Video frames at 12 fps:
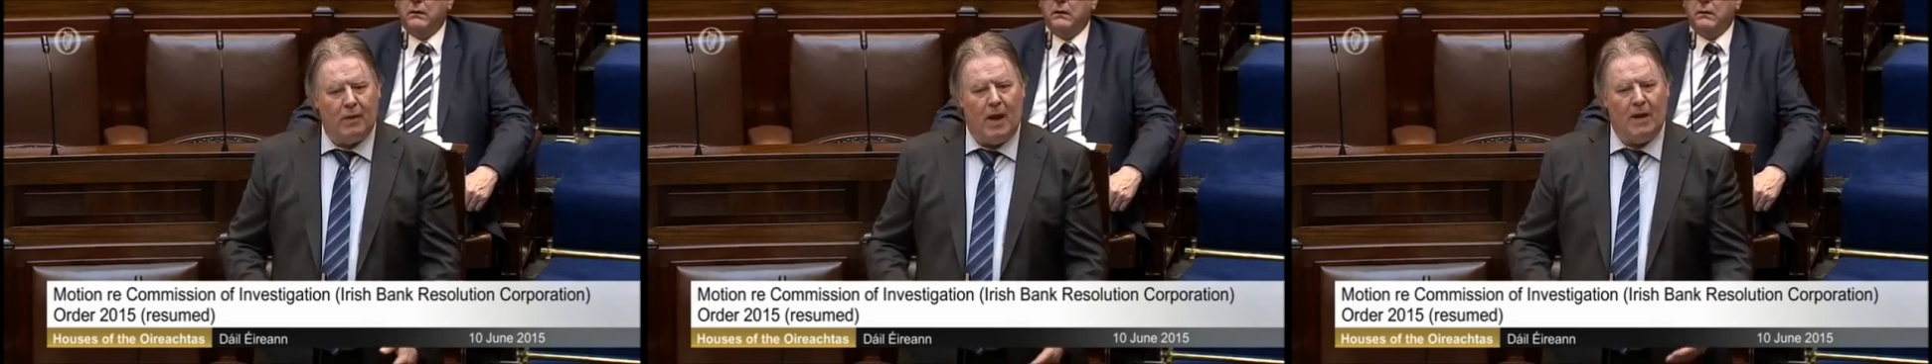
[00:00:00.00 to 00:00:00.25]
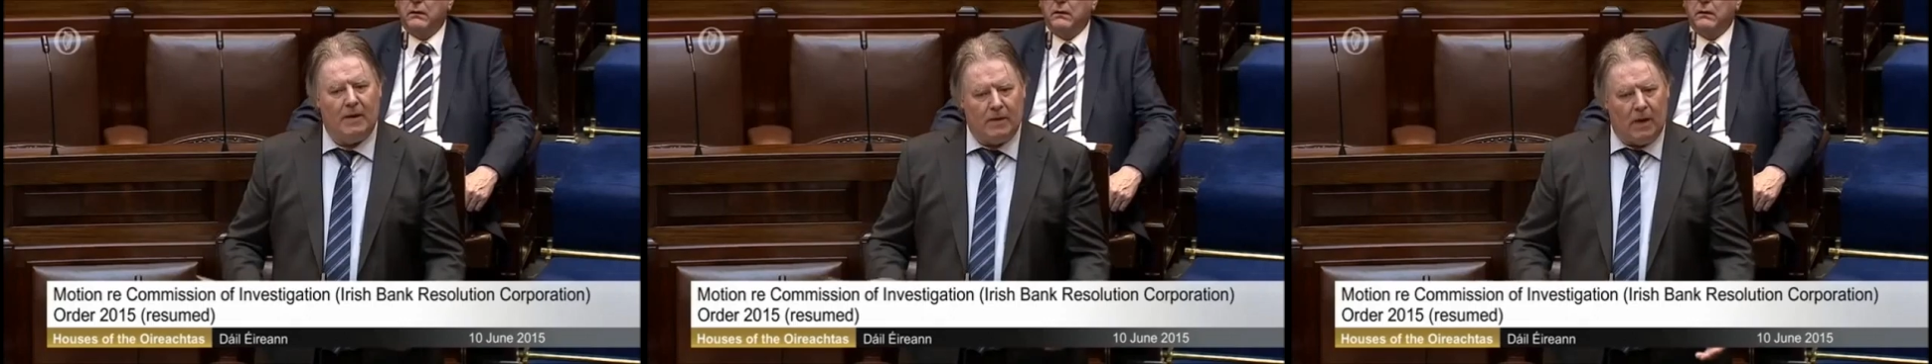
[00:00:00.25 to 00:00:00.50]

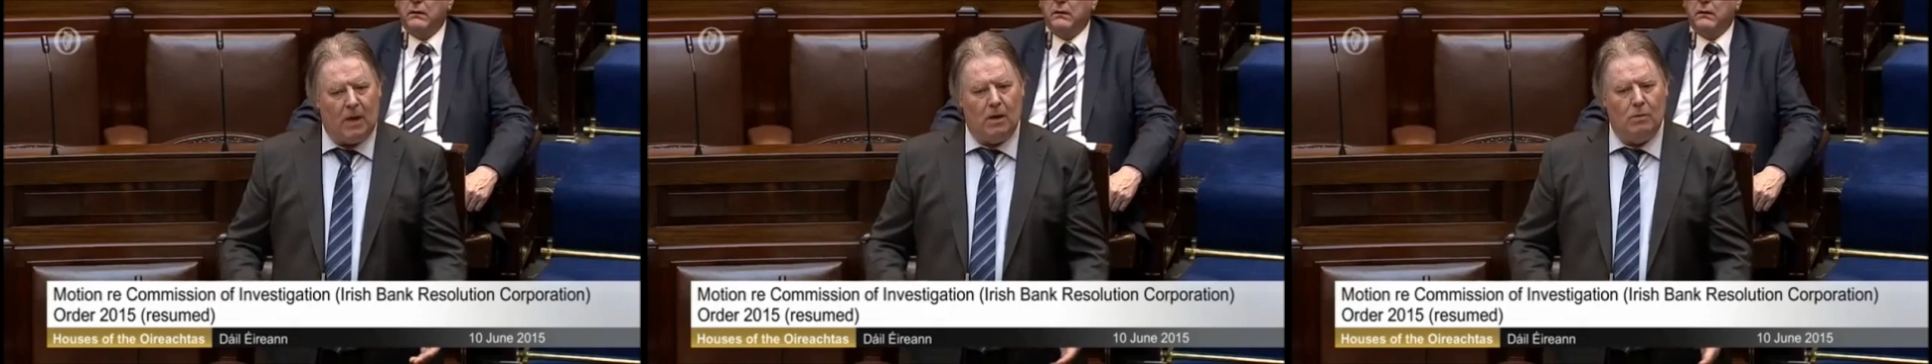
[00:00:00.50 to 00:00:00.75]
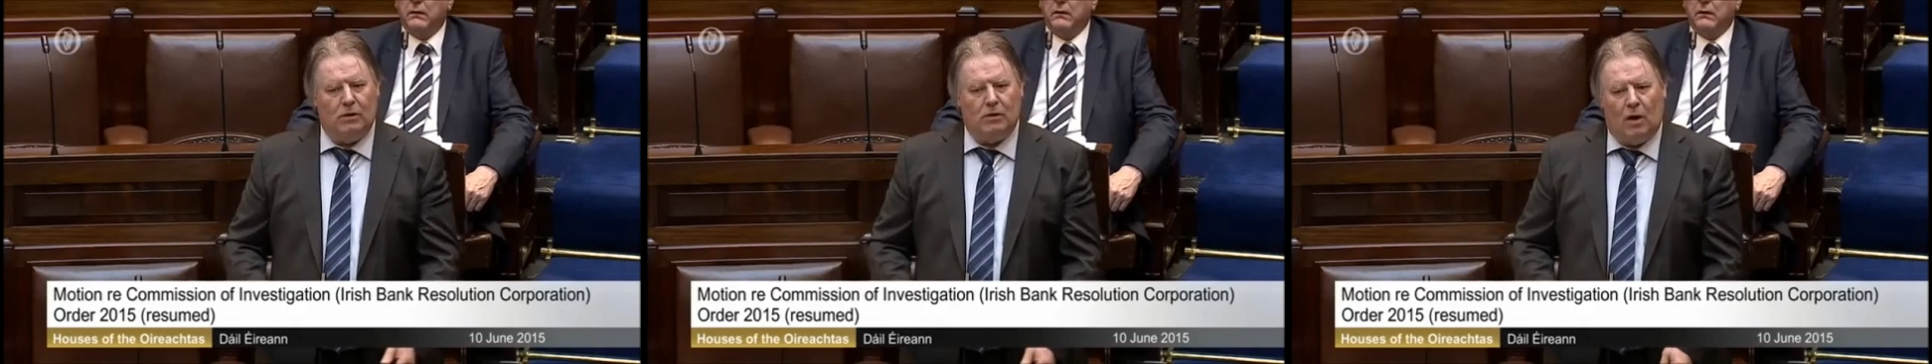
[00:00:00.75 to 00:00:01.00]
and I
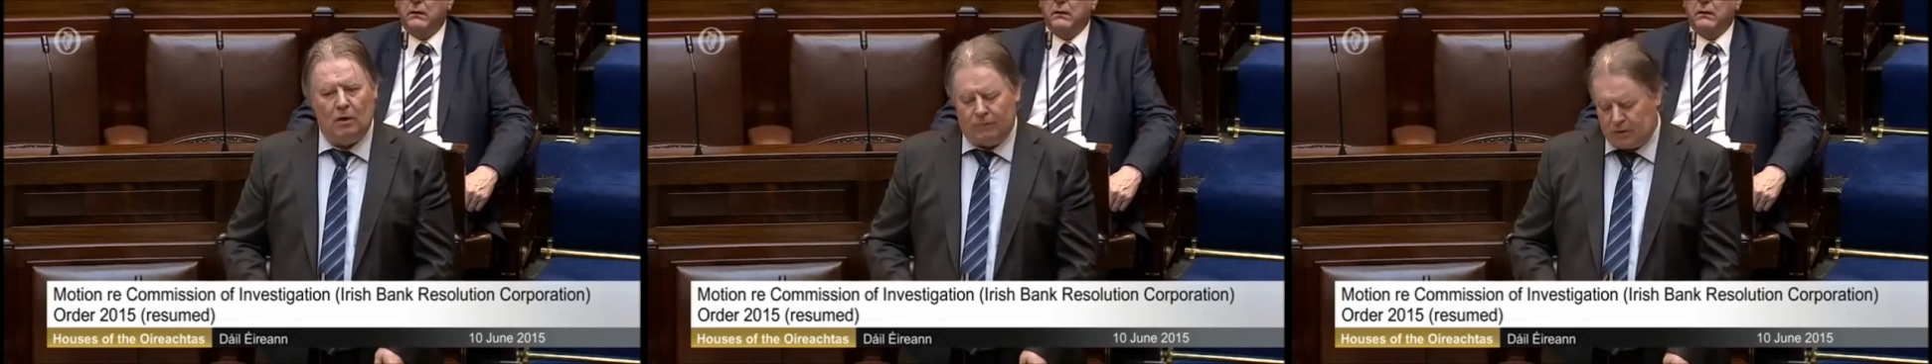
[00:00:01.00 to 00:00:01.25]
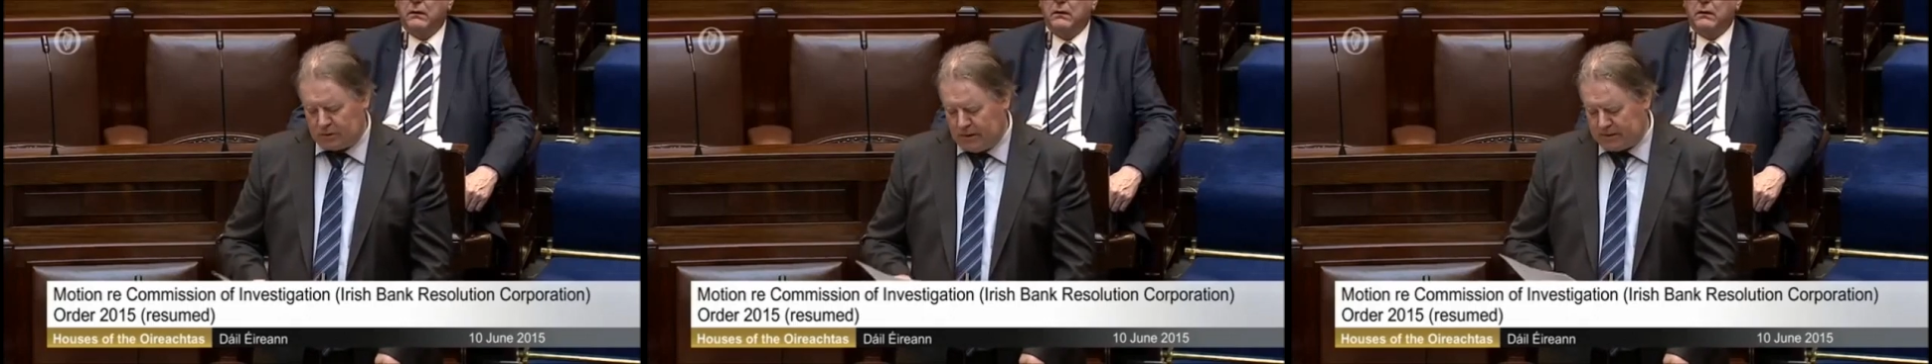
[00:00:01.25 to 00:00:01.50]
would call for
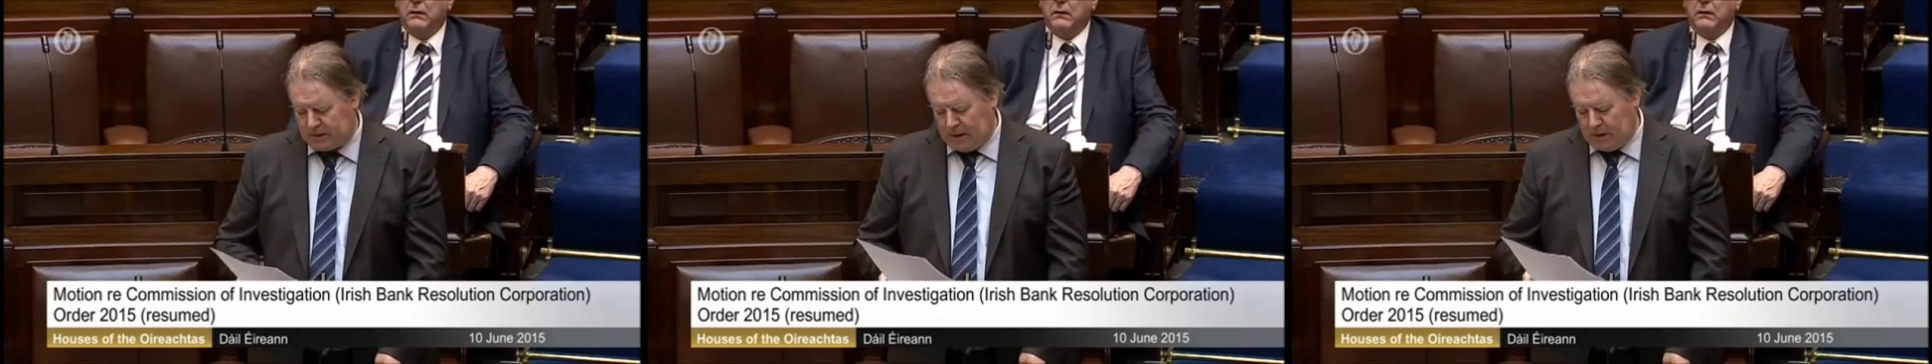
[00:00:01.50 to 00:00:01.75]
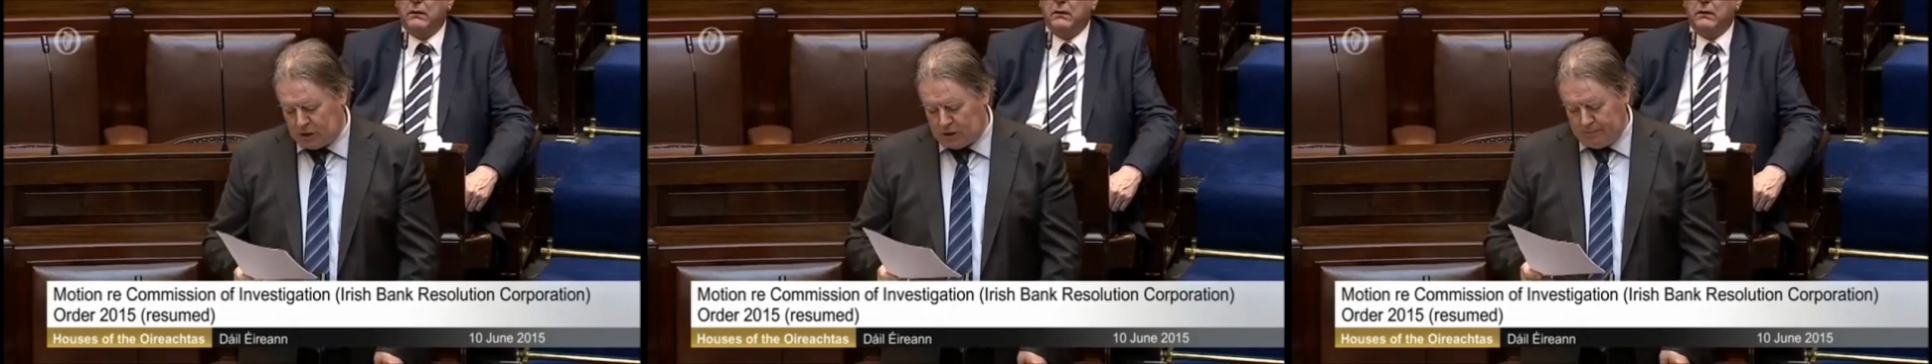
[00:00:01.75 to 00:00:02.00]
his
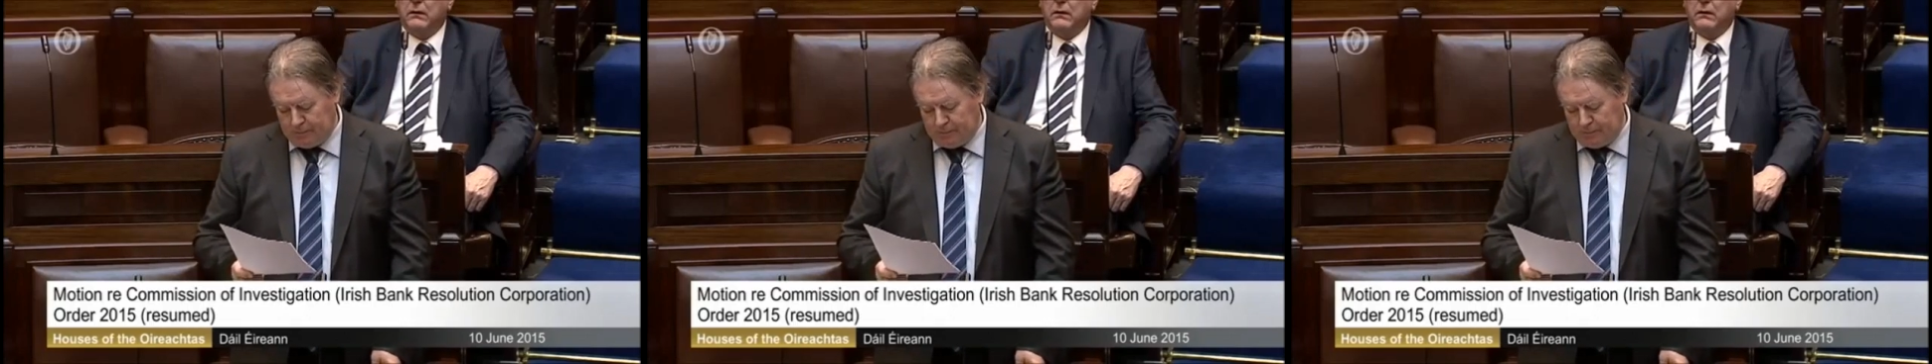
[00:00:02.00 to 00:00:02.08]
resignation.